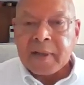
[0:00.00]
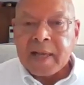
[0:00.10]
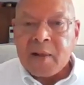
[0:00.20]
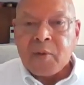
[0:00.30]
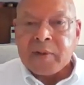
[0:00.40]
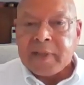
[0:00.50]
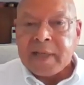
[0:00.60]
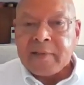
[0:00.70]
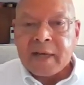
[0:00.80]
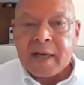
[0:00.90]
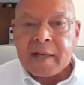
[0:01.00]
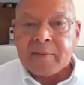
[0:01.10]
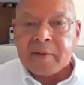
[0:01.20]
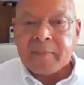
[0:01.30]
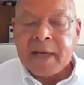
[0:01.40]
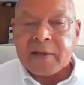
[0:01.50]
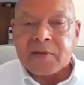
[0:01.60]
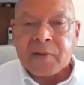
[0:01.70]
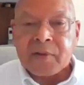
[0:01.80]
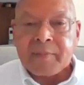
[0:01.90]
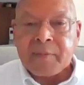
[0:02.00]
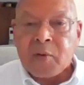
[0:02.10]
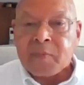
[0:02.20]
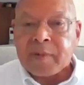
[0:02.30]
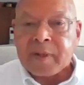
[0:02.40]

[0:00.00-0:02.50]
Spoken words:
It would then make it so that both